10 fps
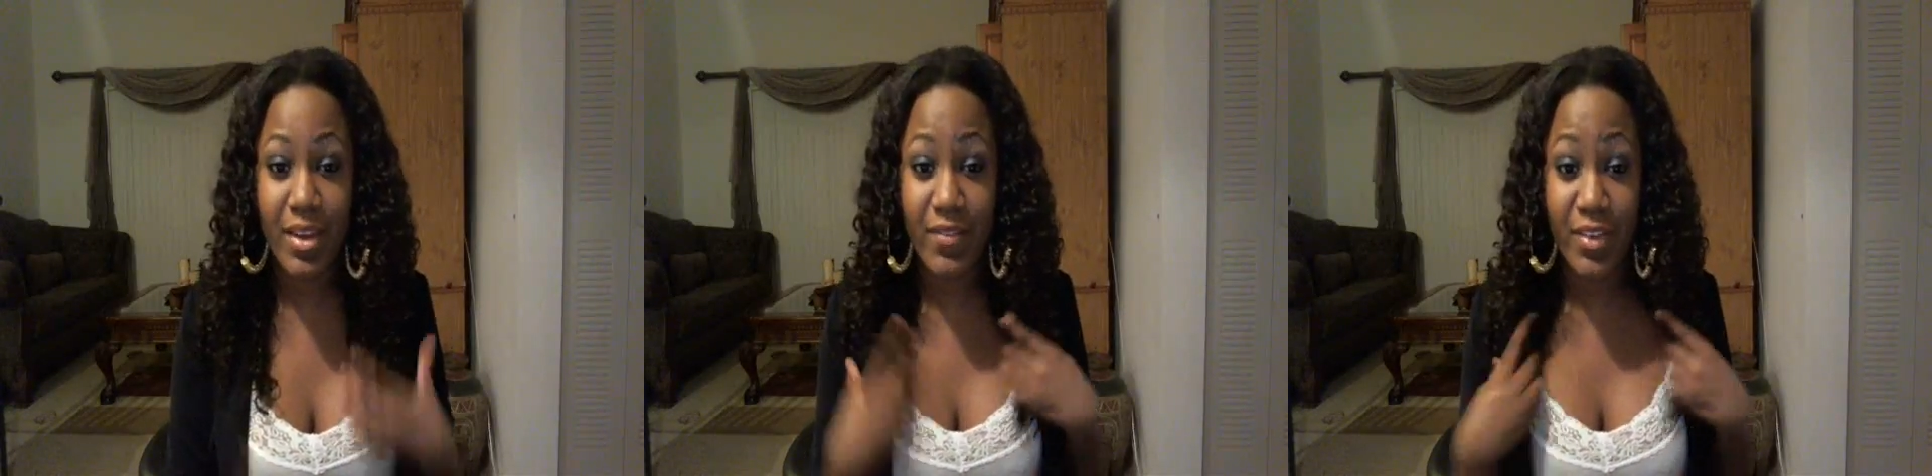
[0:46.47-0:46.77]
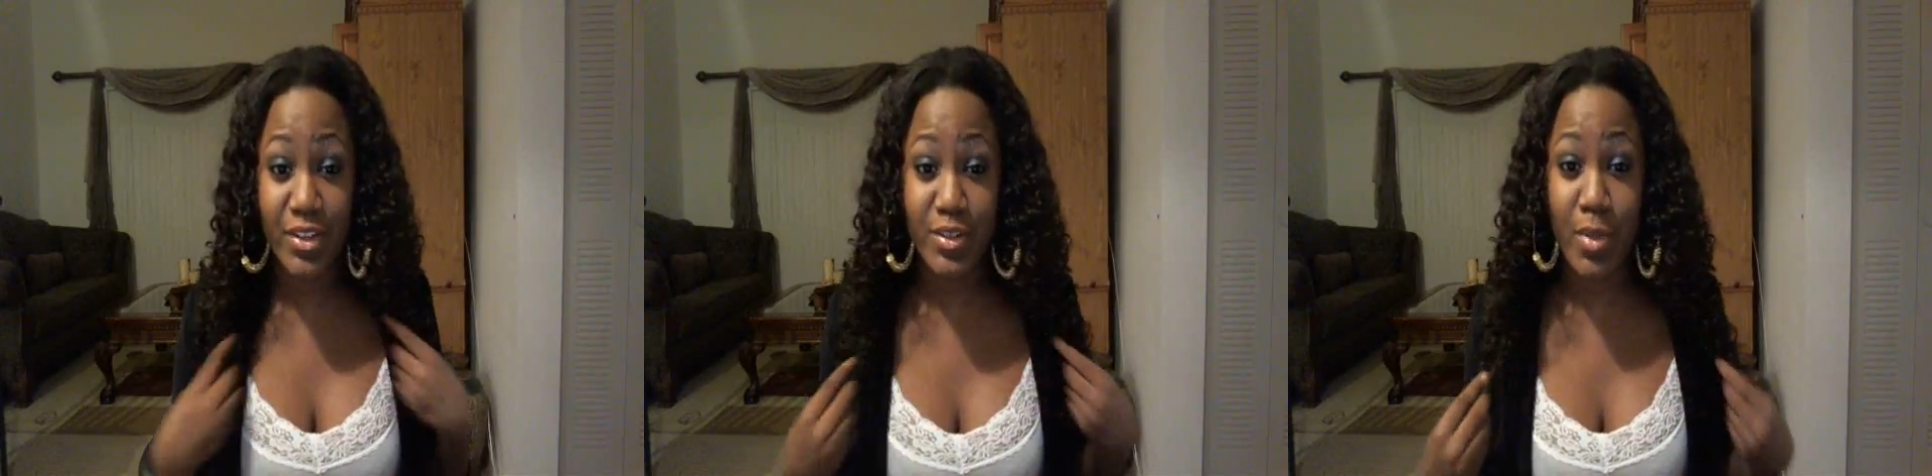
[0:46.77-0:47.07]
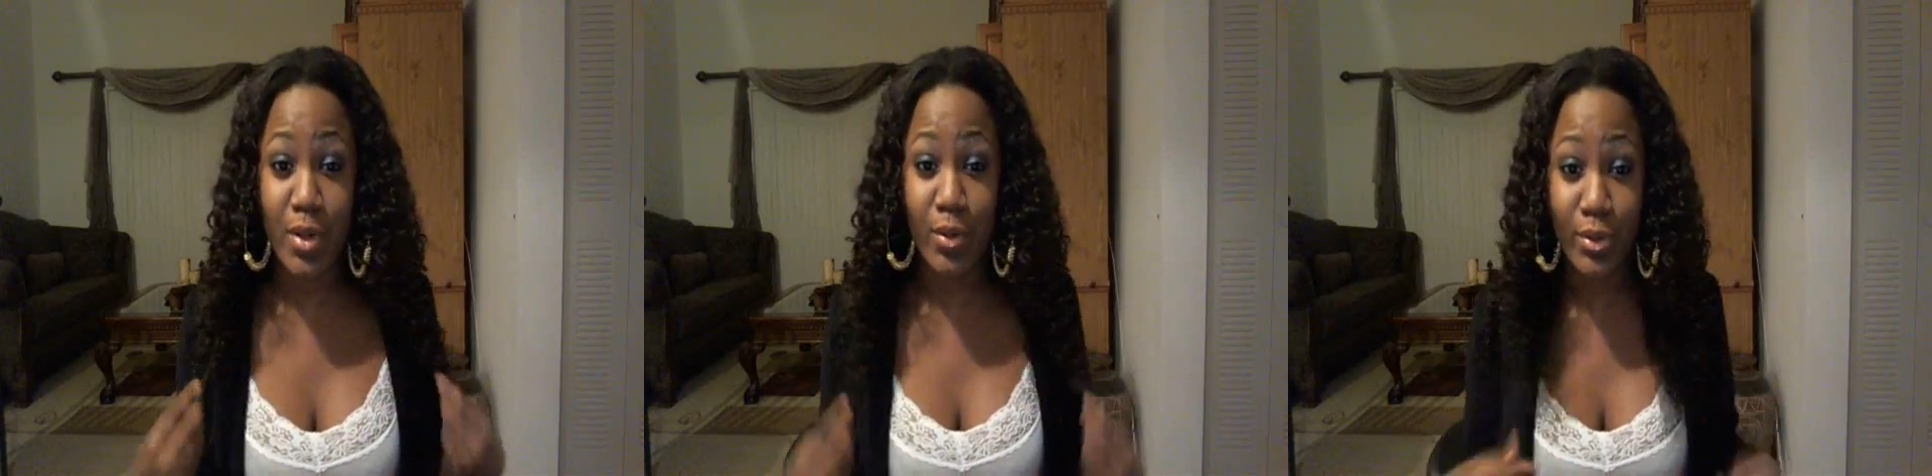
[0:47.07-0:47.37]
Virgin
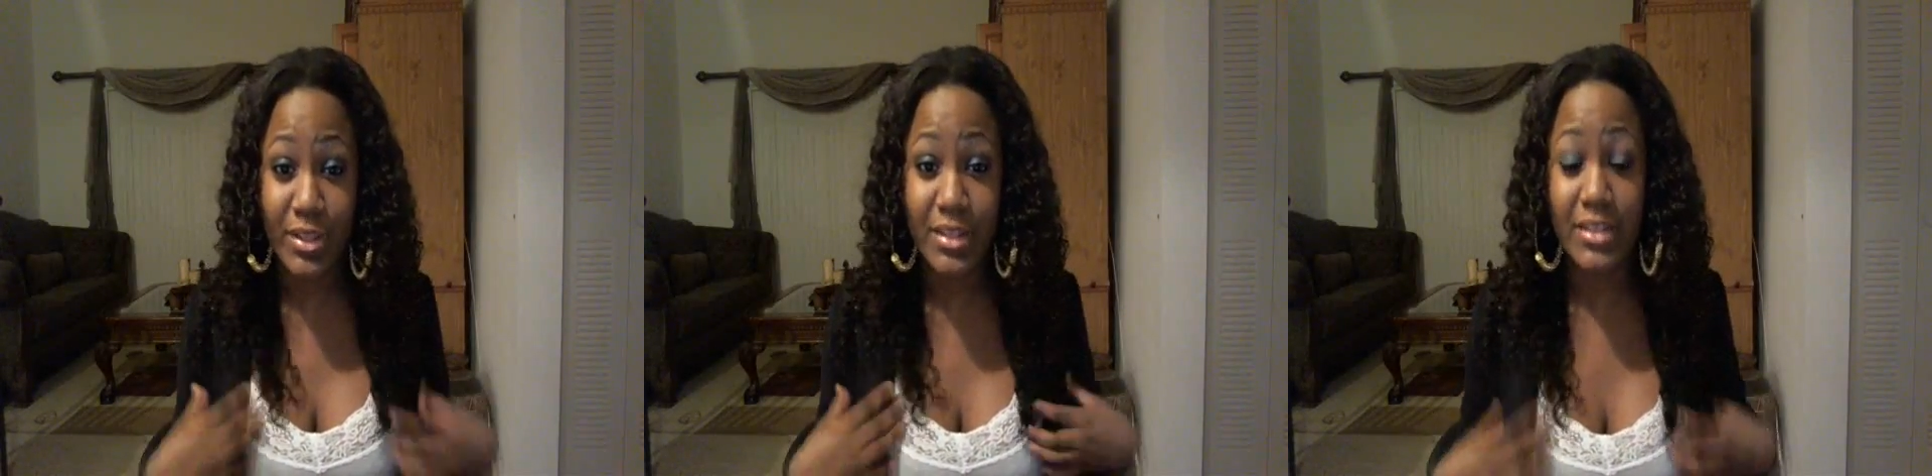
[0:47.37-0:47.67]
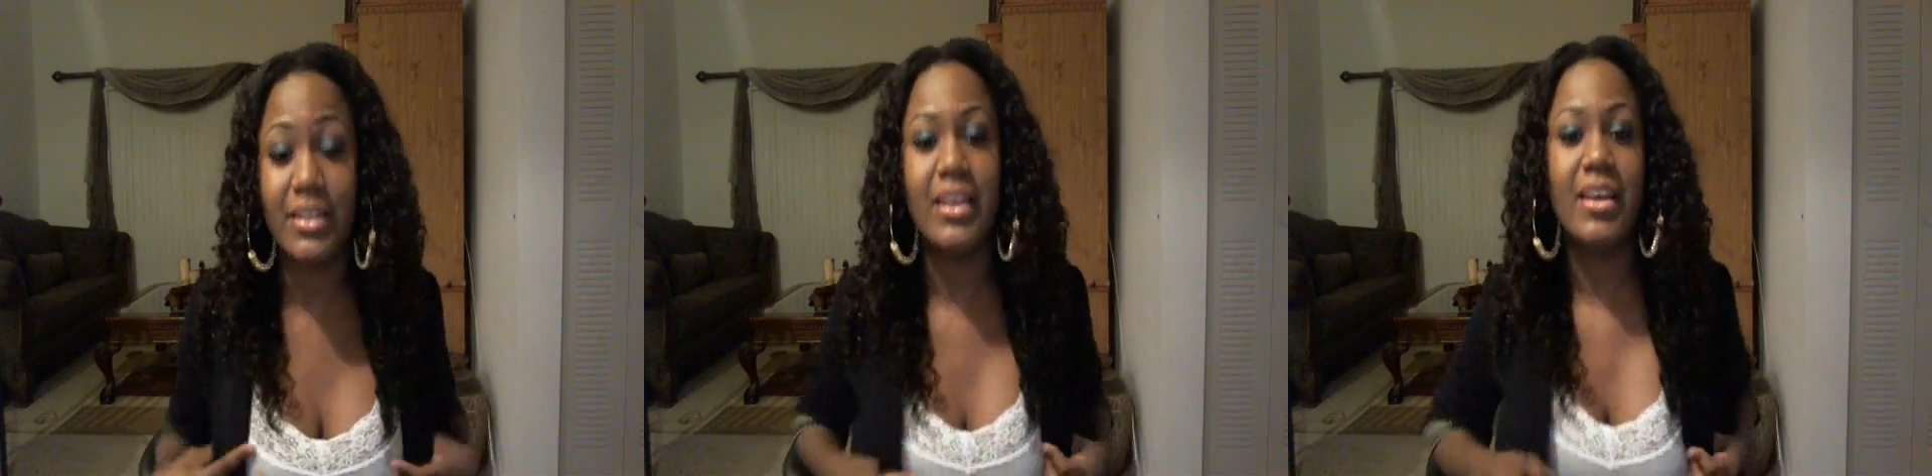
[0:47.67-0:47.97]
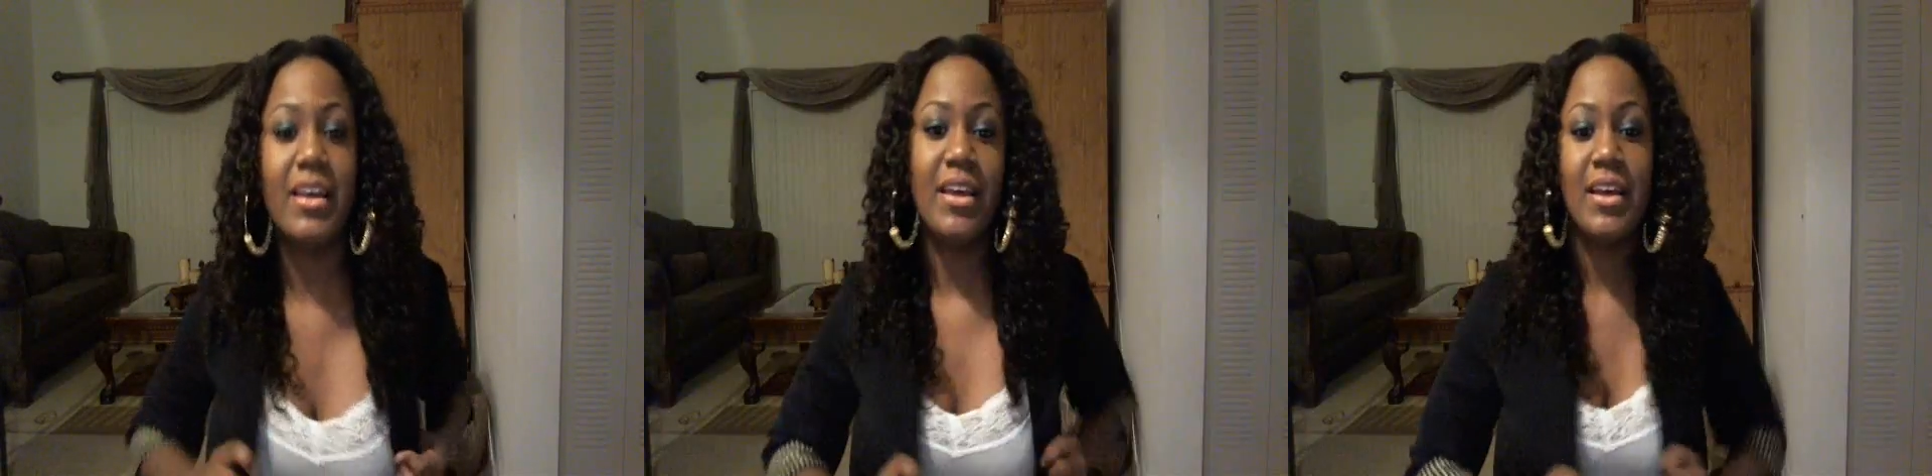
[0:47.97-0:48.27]
Mongolian
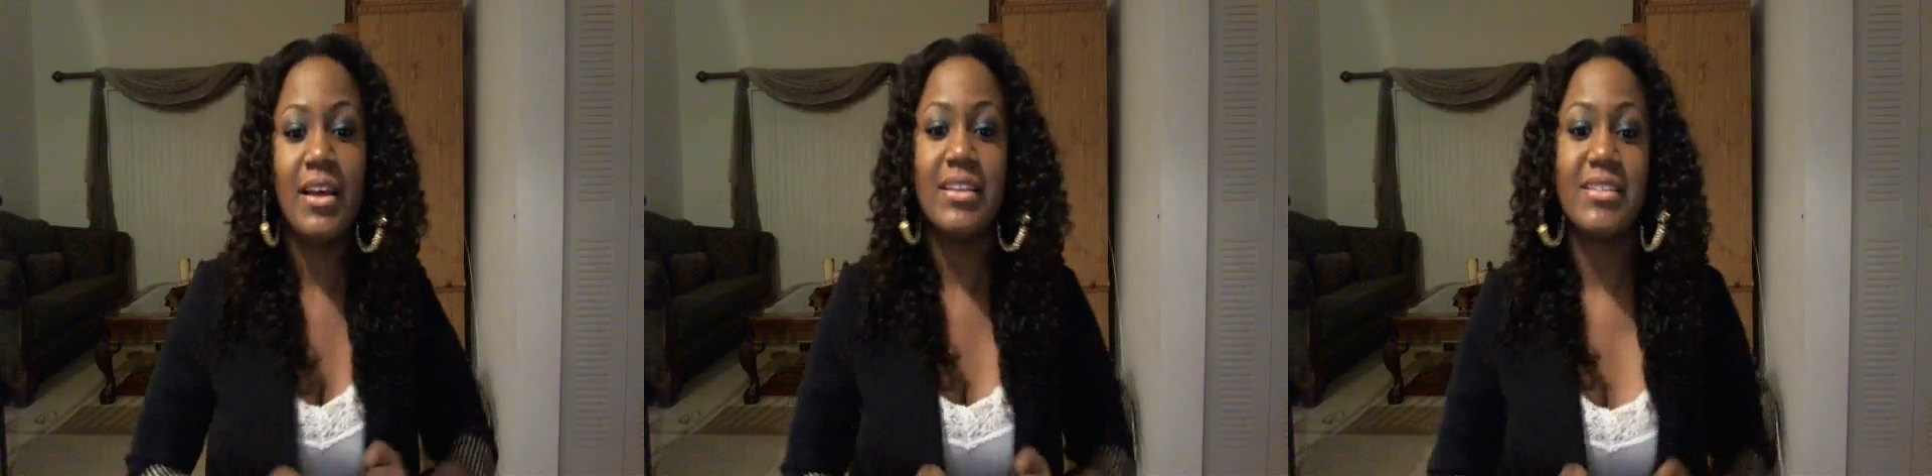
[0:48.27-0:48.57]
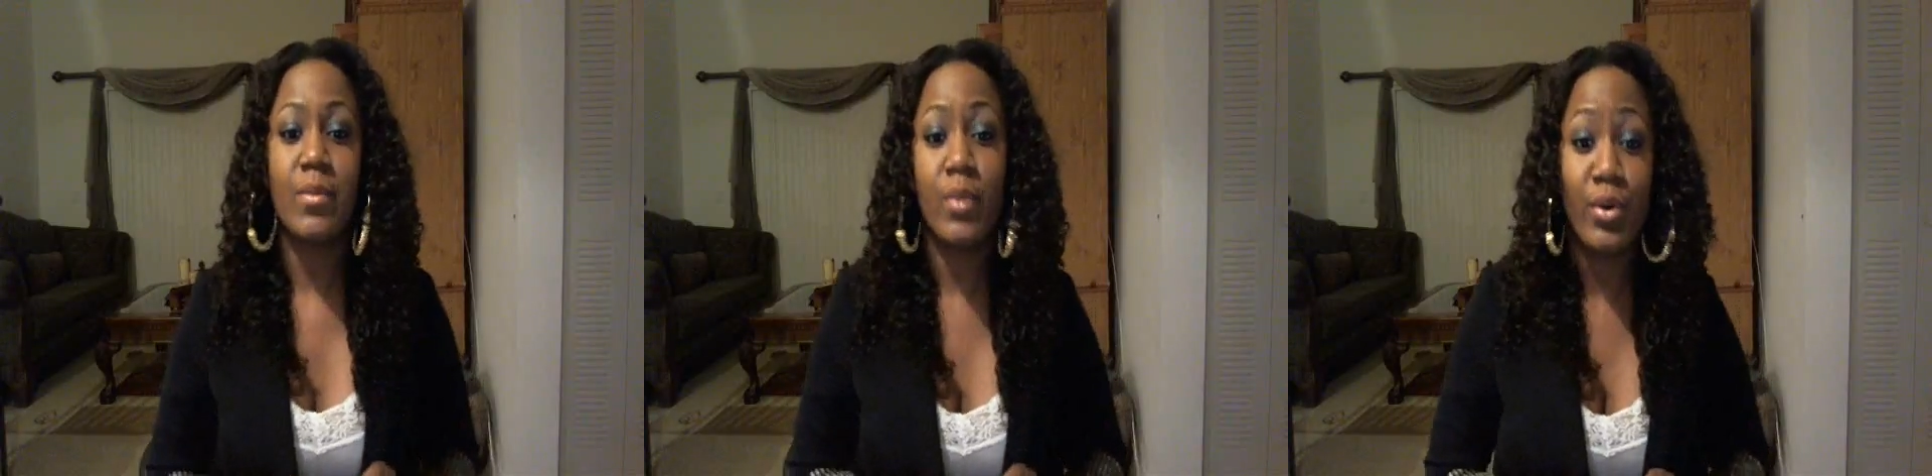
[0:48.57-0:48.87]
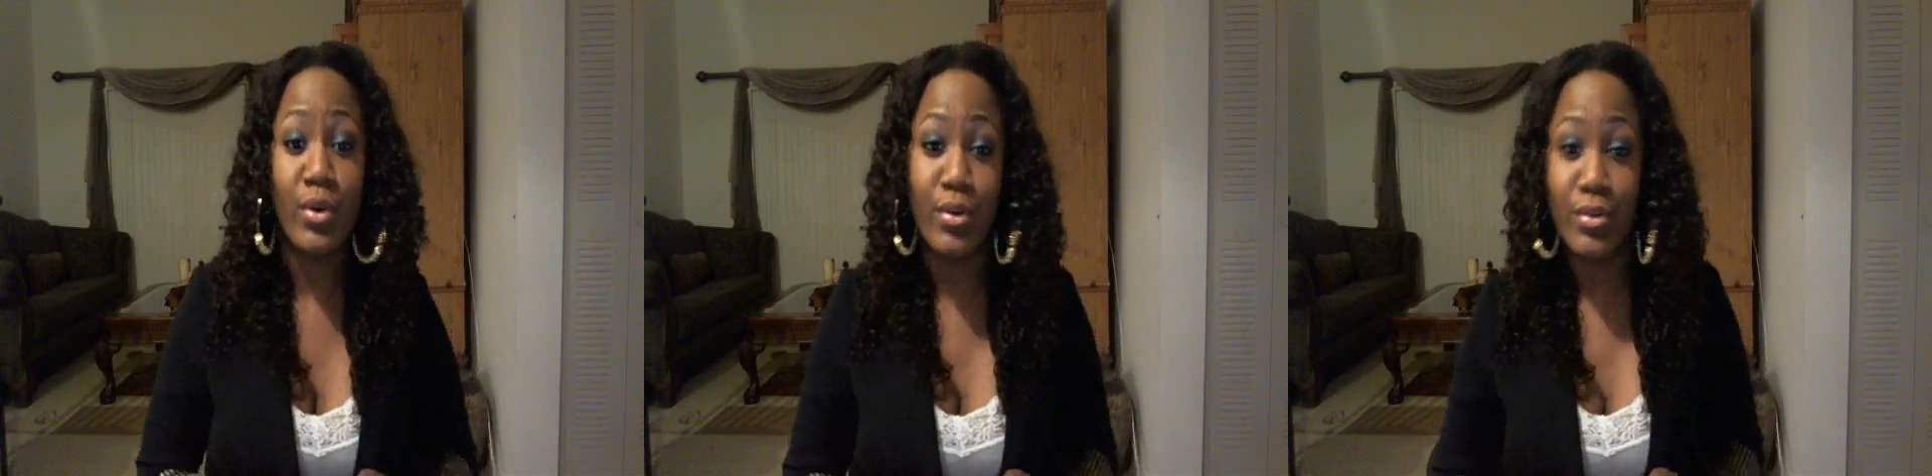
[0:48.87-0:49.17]
Summer
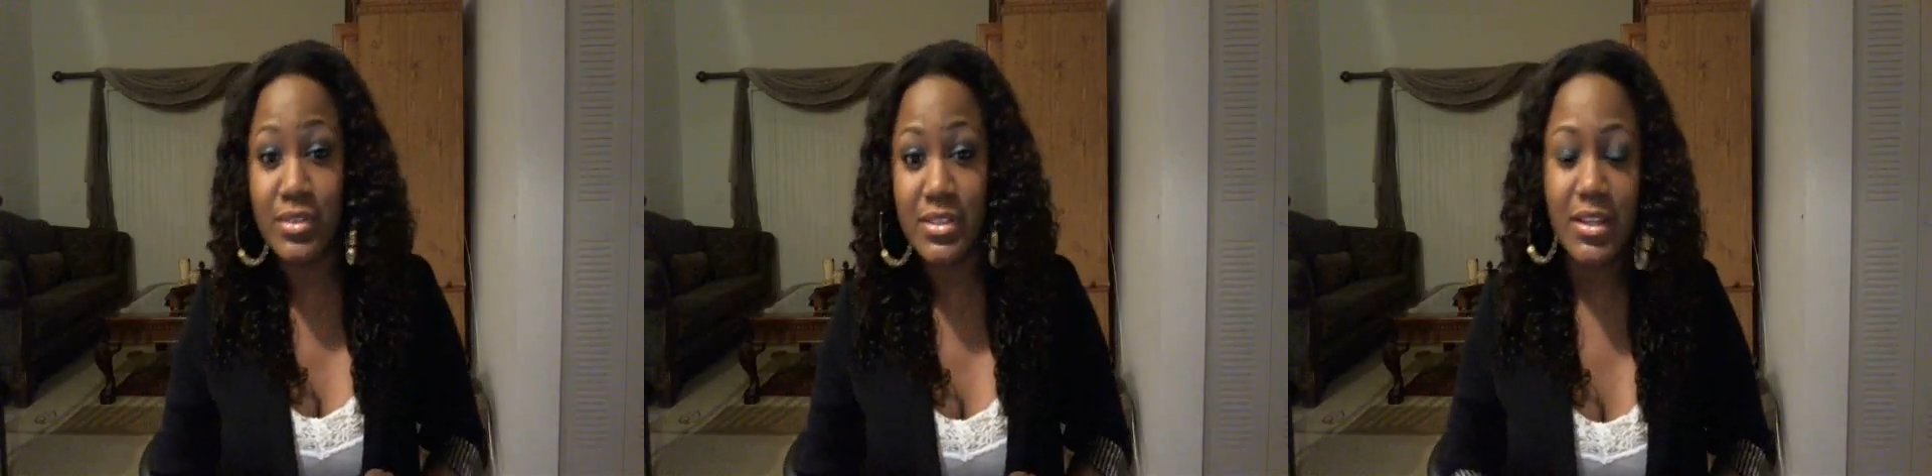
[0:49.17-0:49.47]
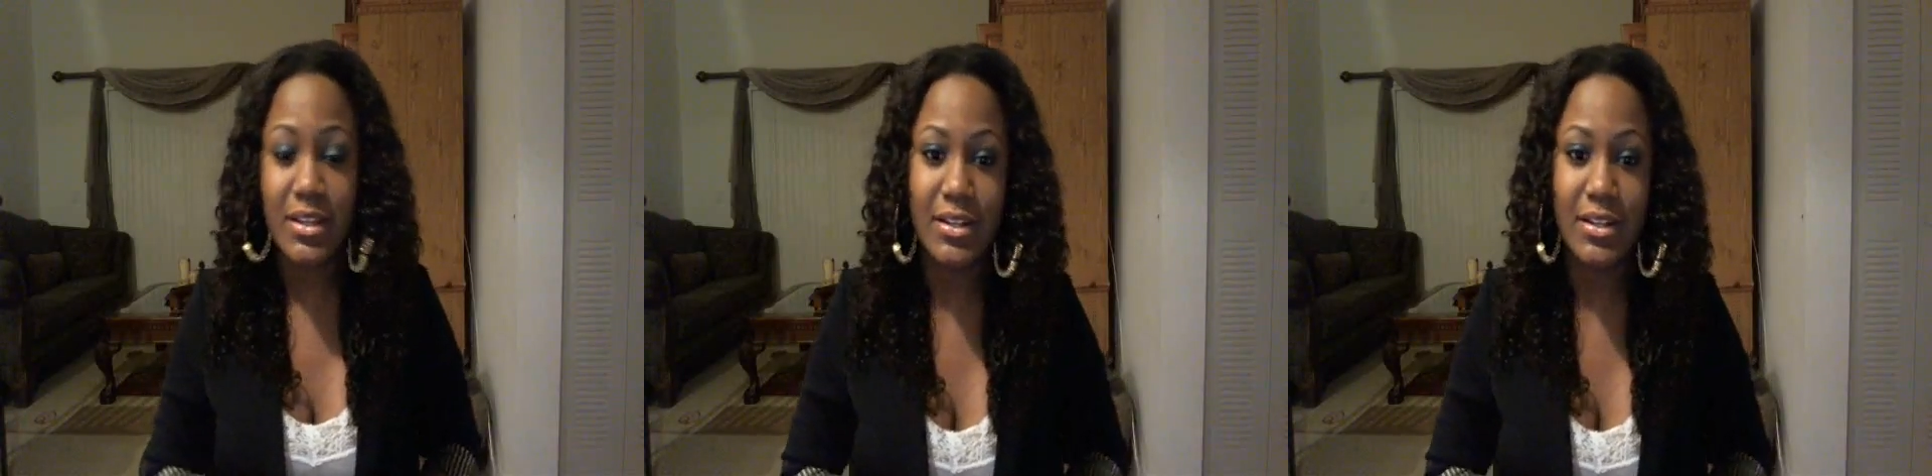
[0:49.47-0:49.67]
Curls